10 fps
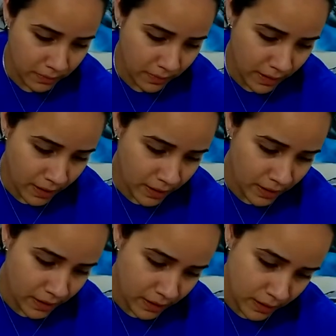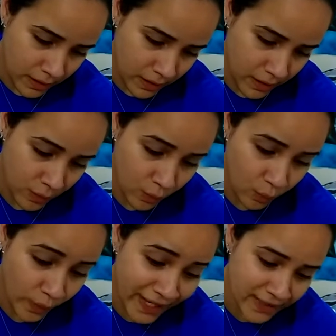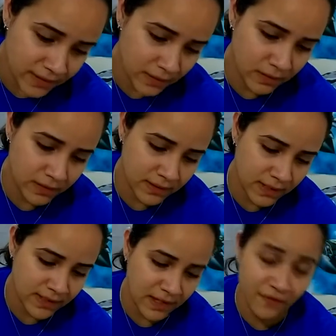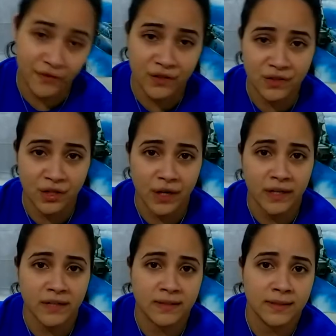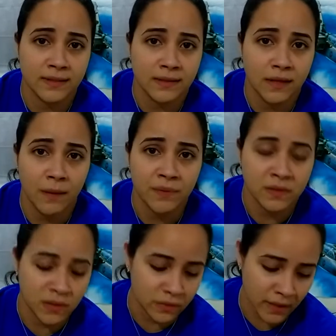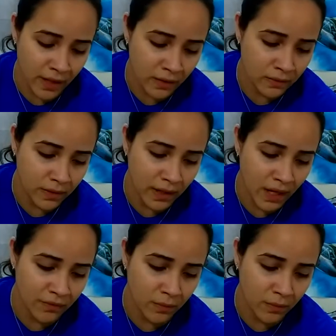my weight since I first started to up until now. I have